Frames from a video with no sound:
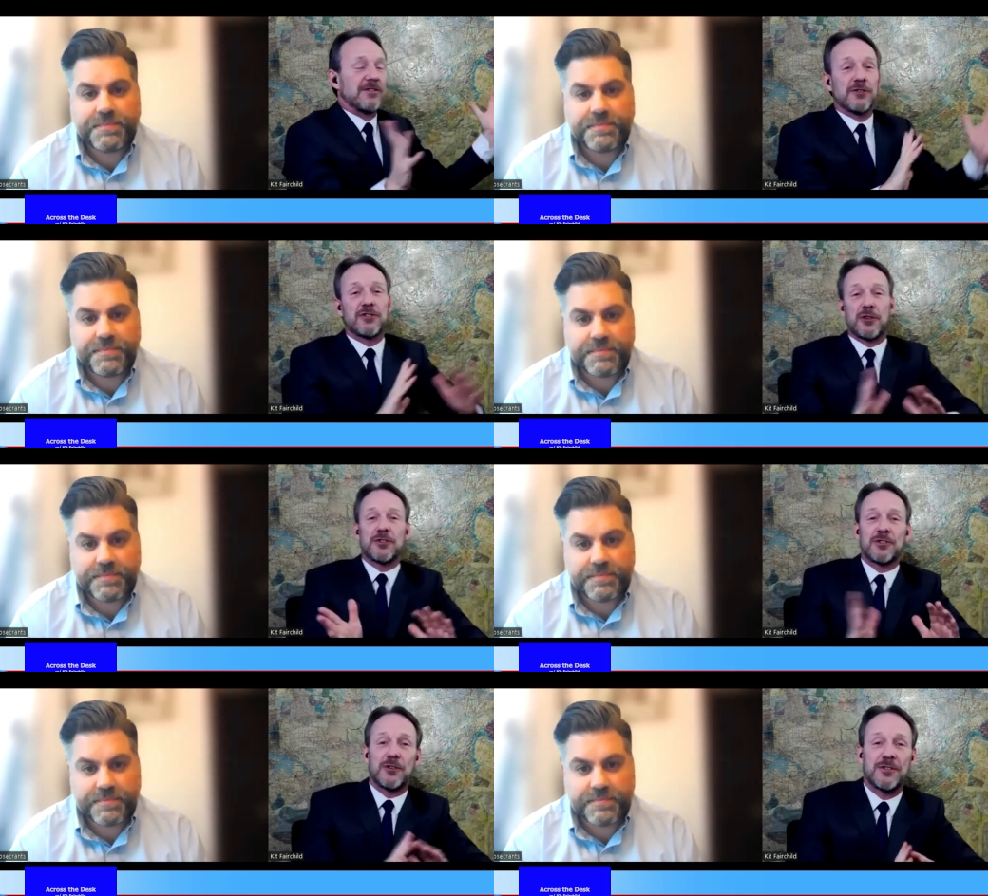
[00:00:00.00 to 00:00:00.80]
Speaker 1: There's,
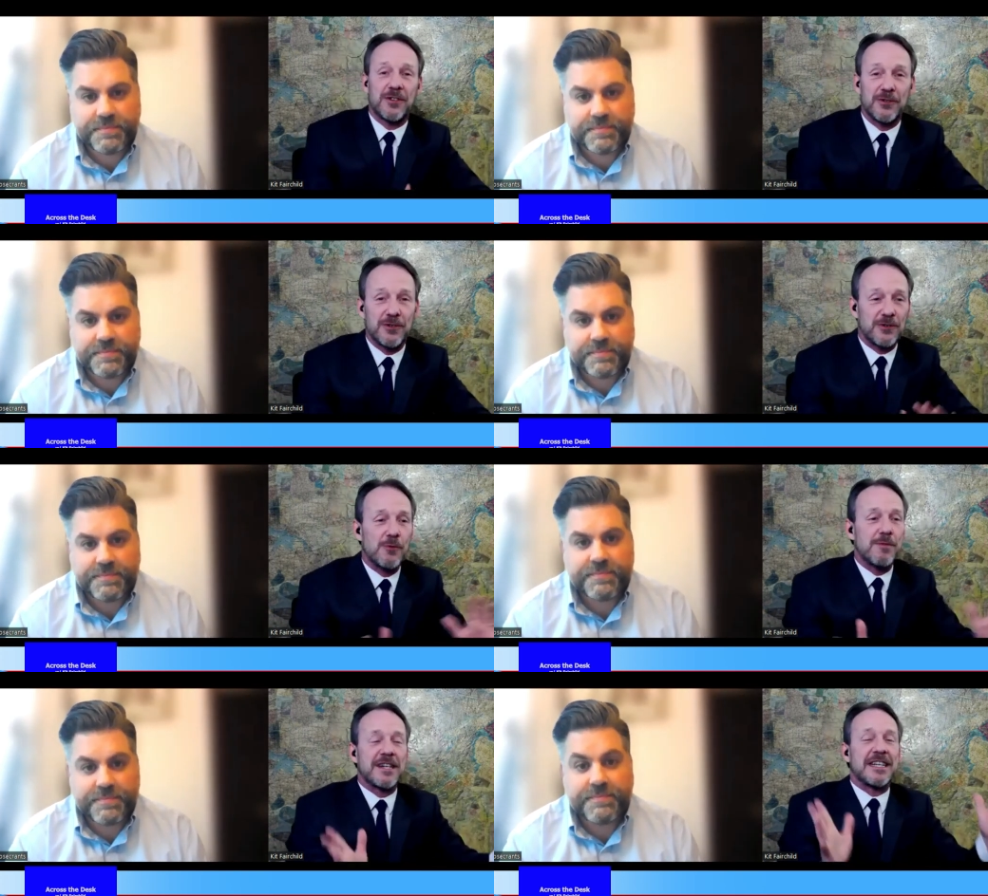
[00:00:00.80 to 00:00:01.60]
there there, there,
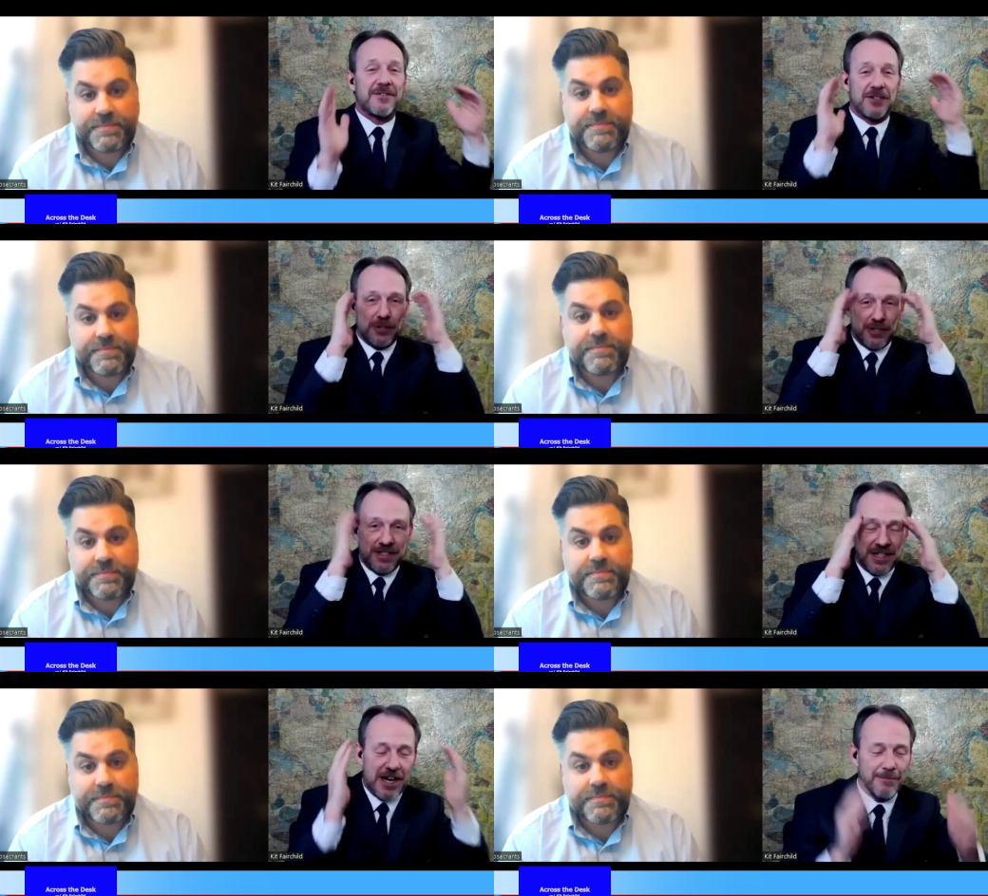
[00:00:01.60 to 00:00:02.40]
nobody even
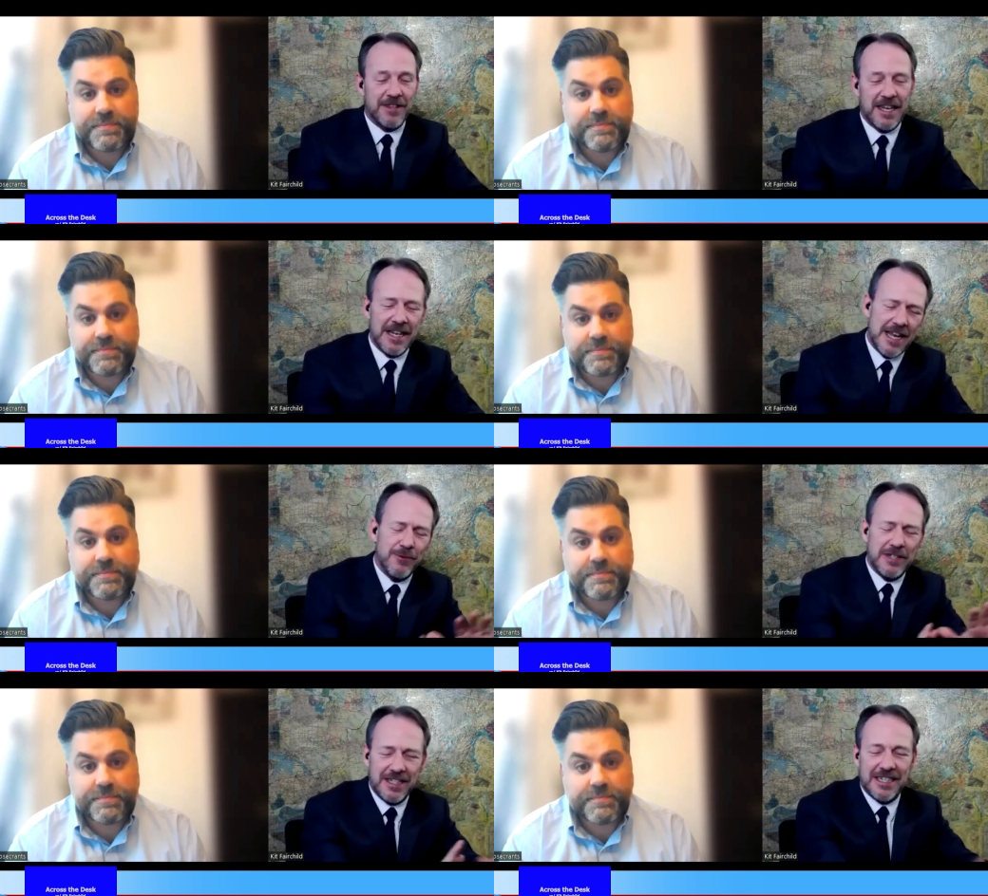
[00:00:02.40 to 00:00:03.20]
took the time to think,
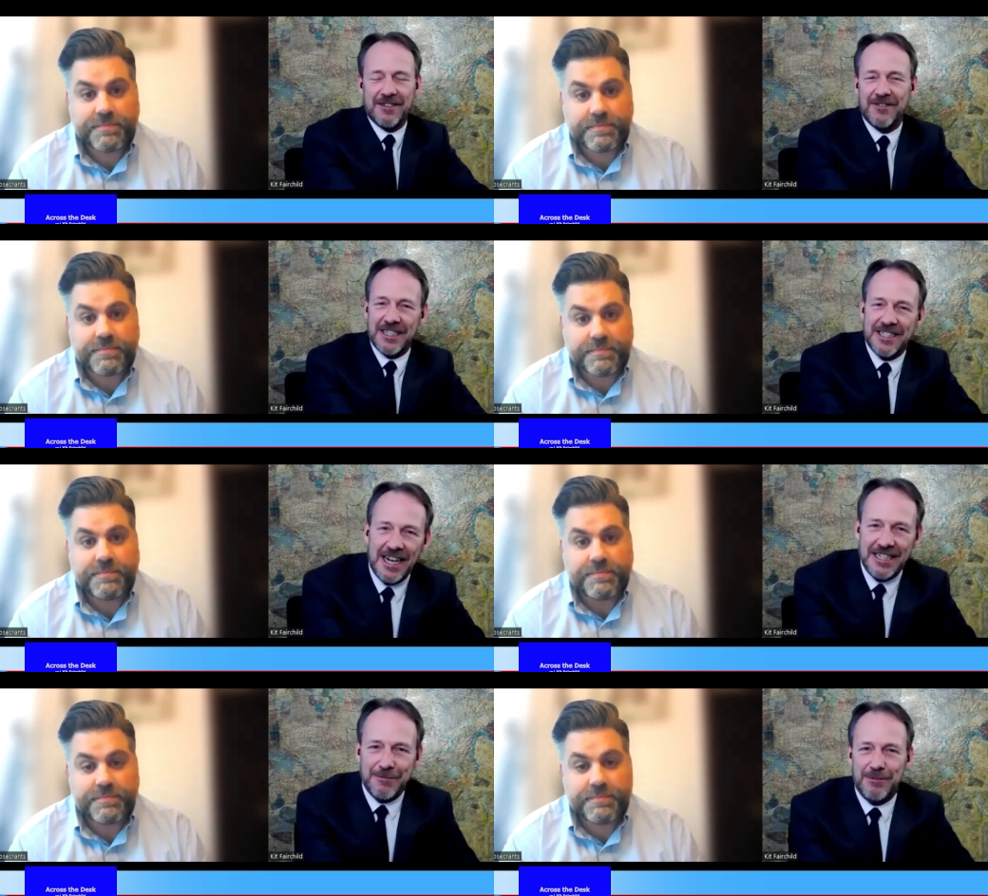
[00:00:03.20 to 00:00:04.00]
hey, we need to give these
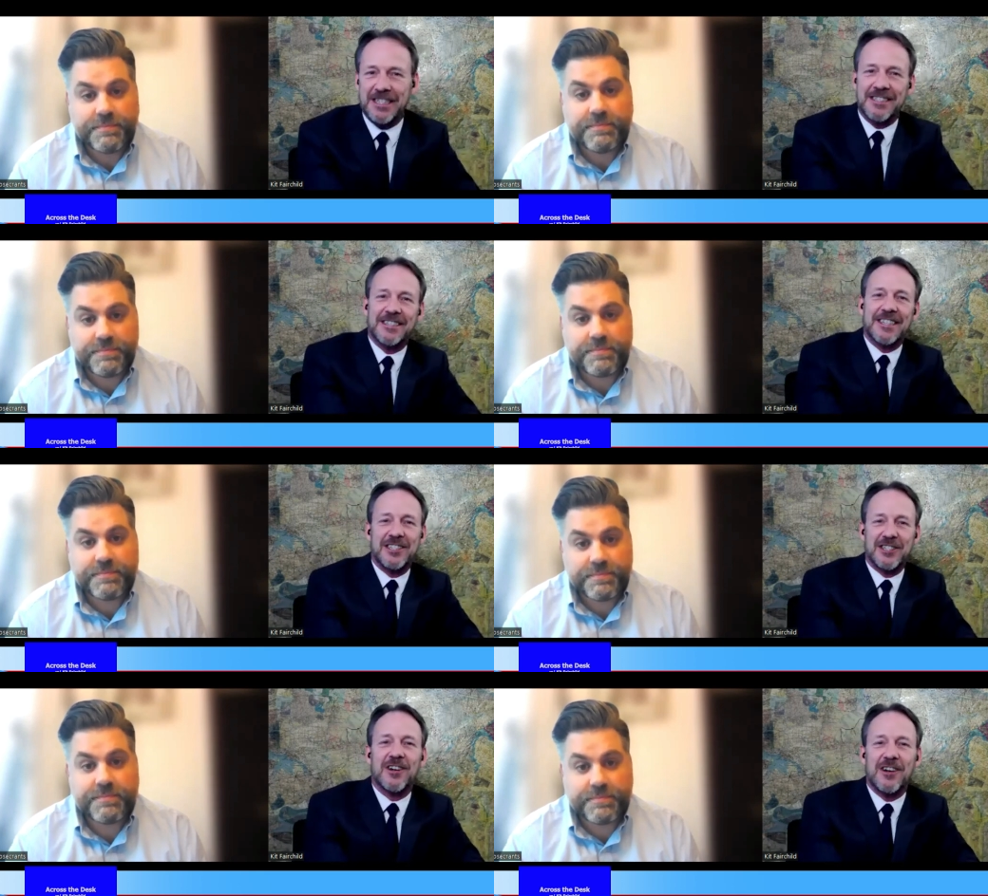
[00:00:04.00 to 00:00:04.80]
guys some seats that
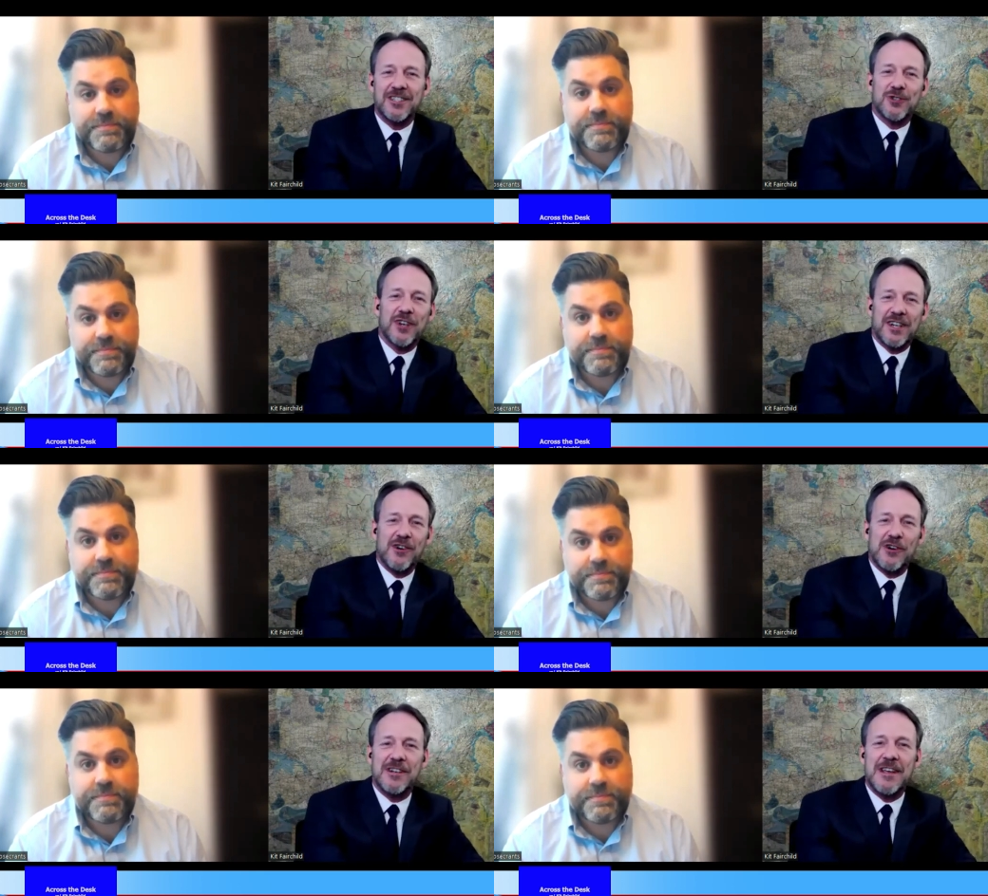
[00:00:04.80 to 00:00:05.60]
they just
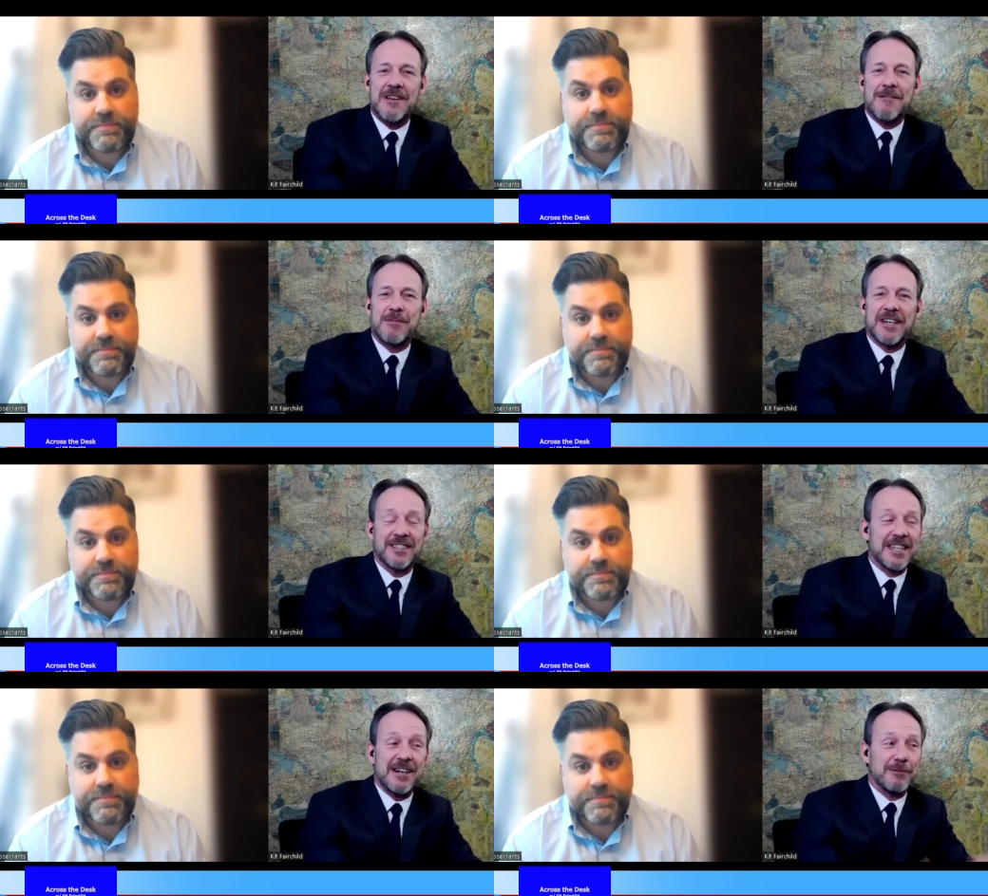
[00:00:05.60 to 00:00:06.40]
concentrate on
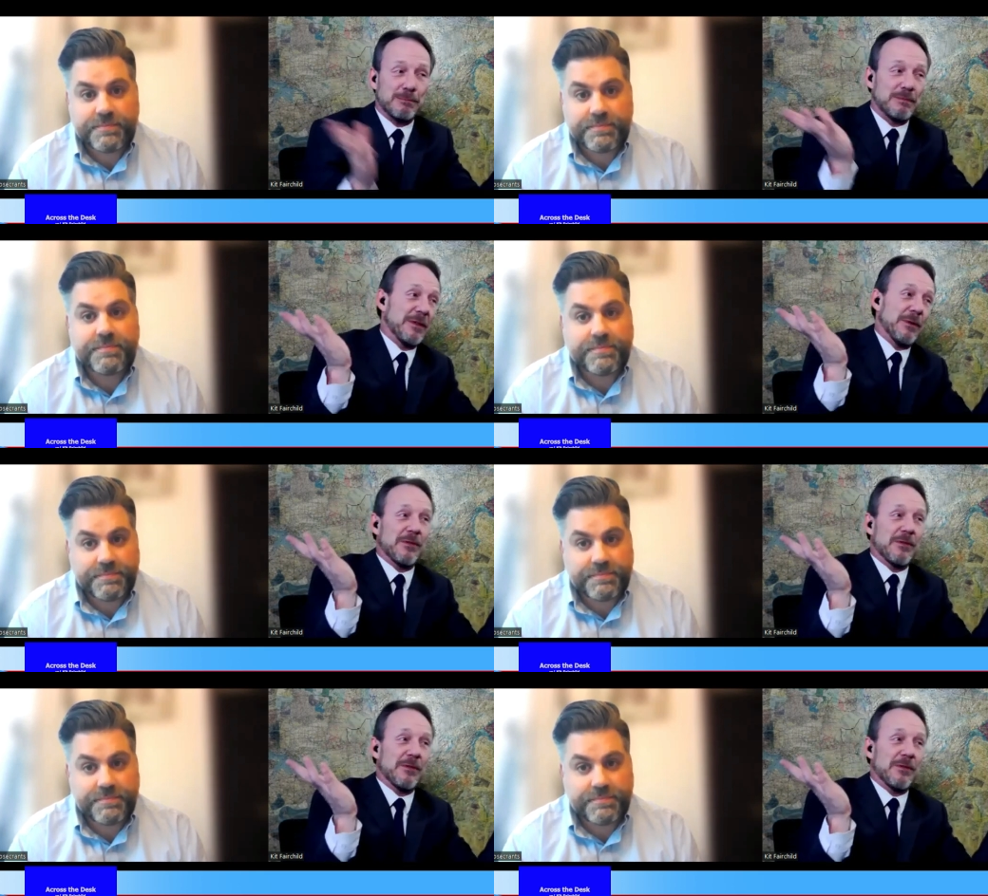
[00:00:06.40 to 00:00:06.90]
because now